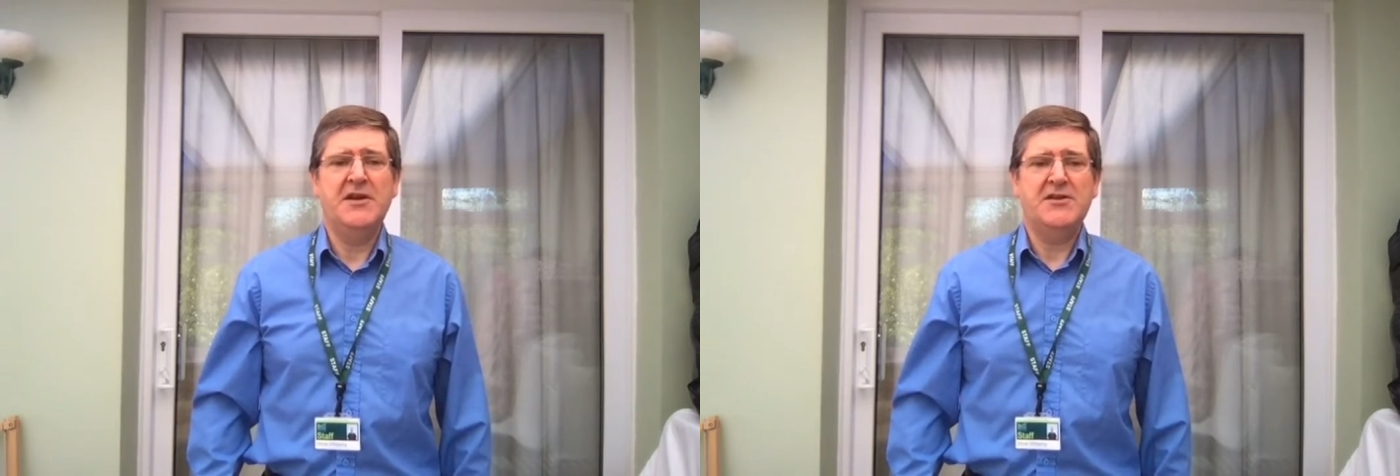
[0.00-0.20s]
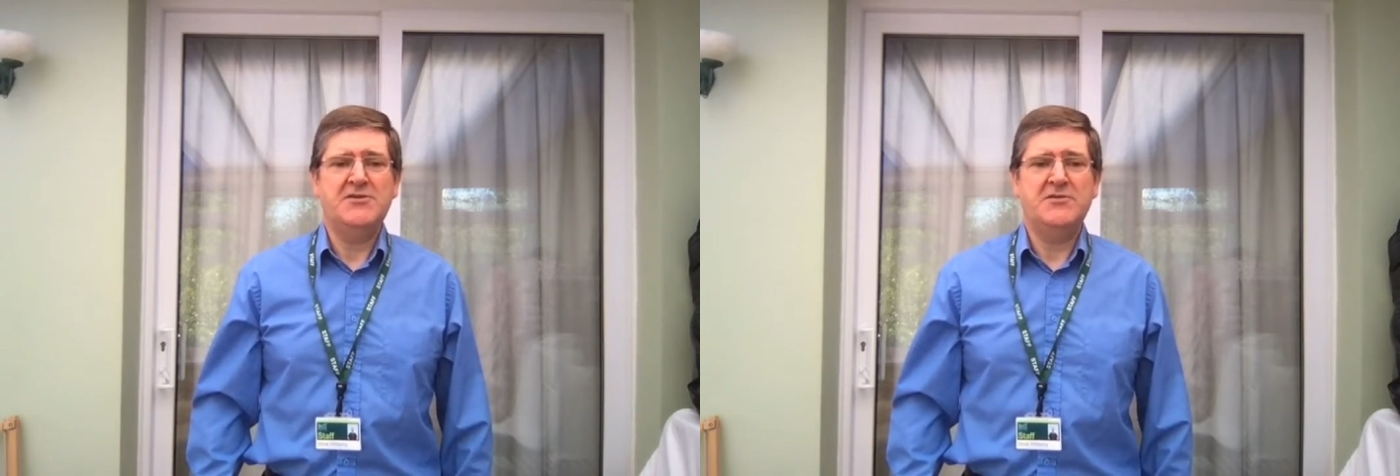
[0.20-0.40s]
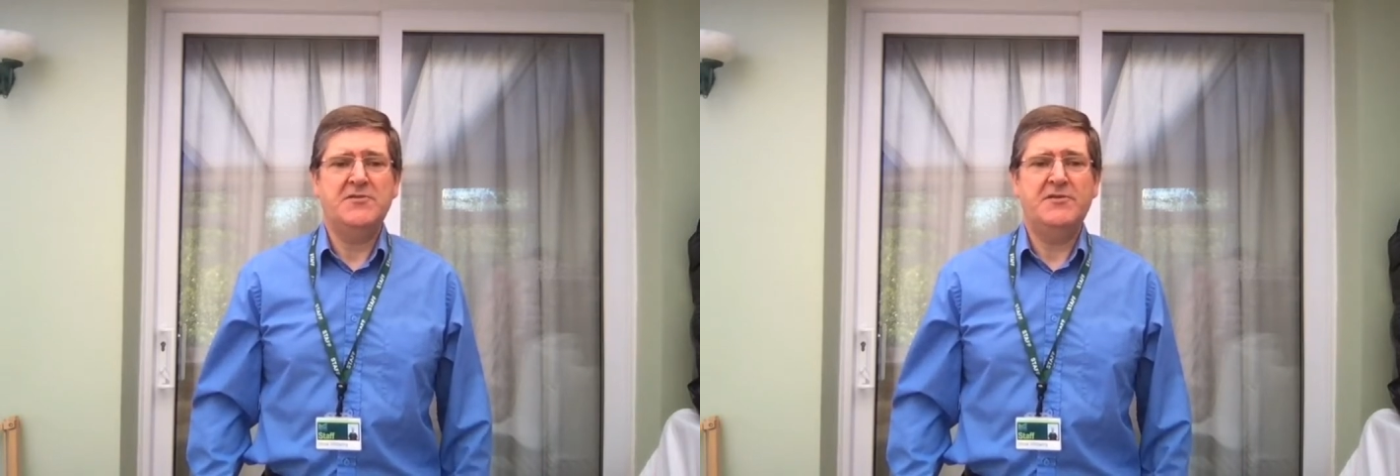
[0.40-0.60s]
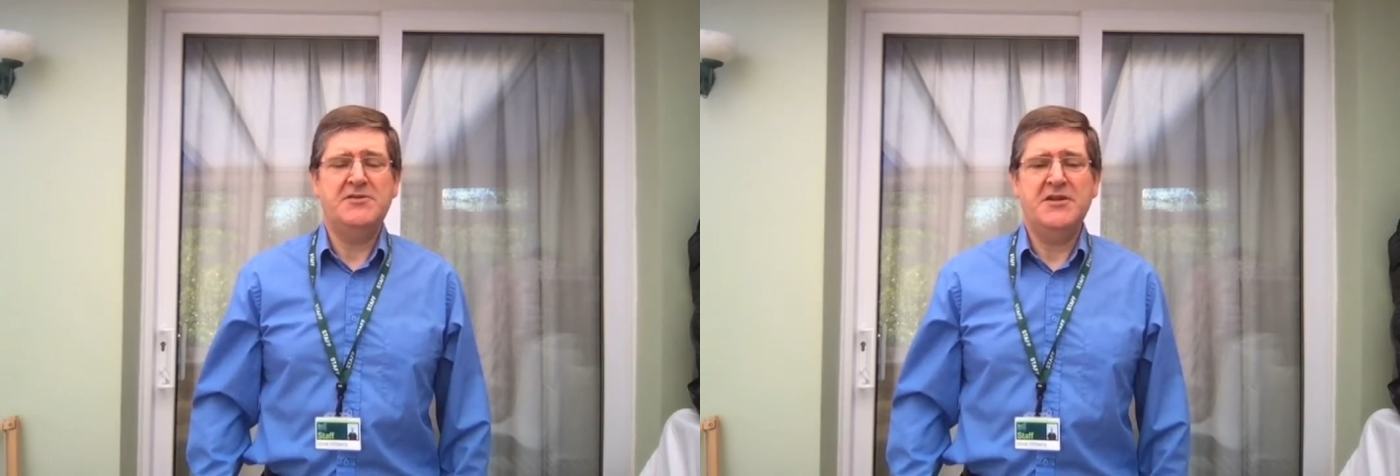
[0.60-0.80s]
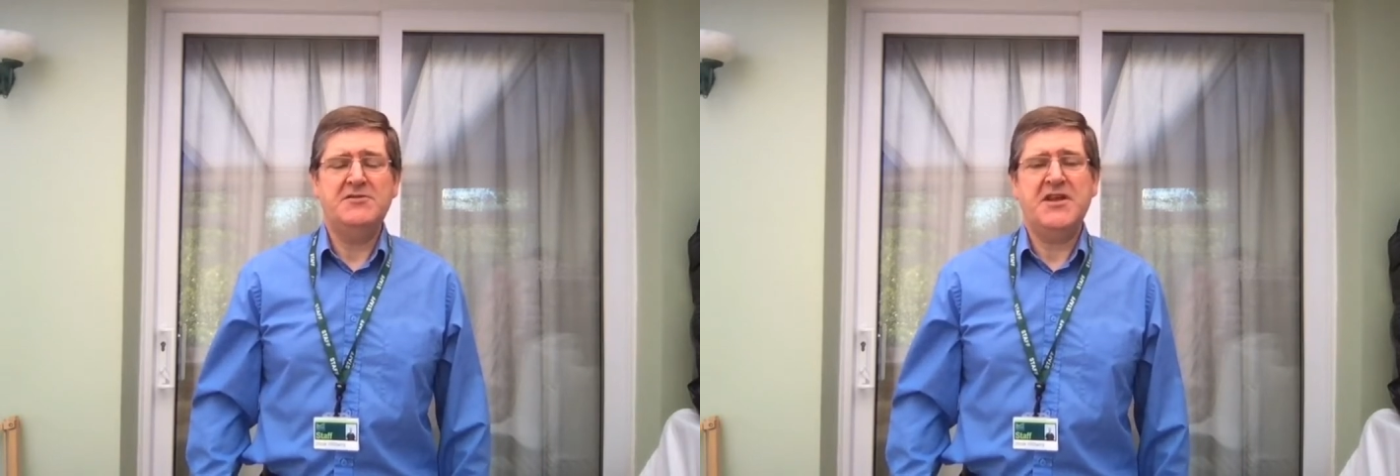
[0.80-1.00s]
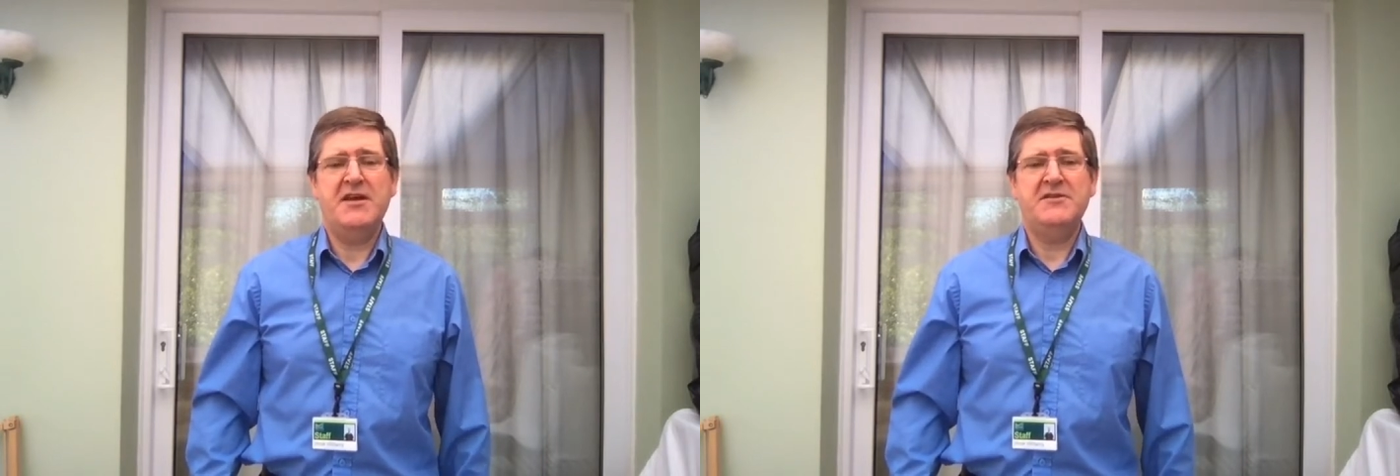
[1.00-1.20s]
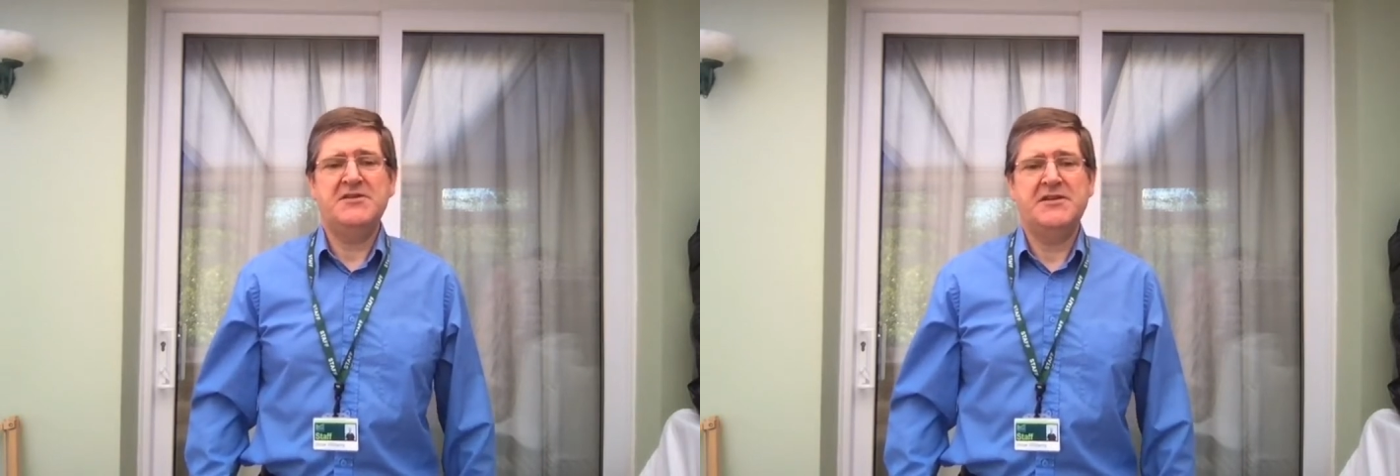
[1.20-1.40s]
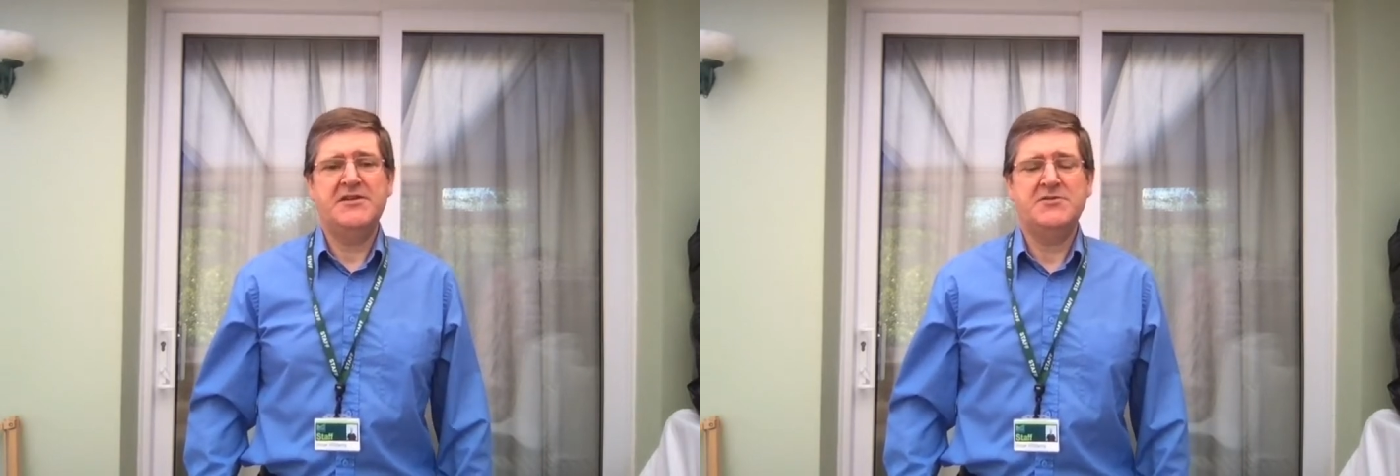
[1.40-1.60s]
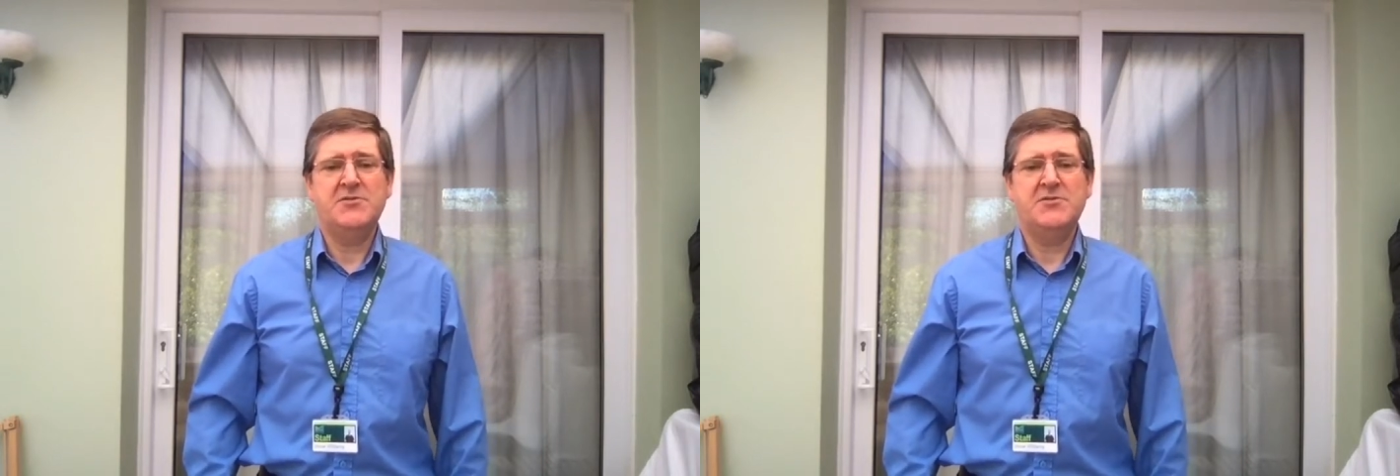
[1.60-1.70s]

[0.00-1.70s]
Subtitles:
So there is no scary science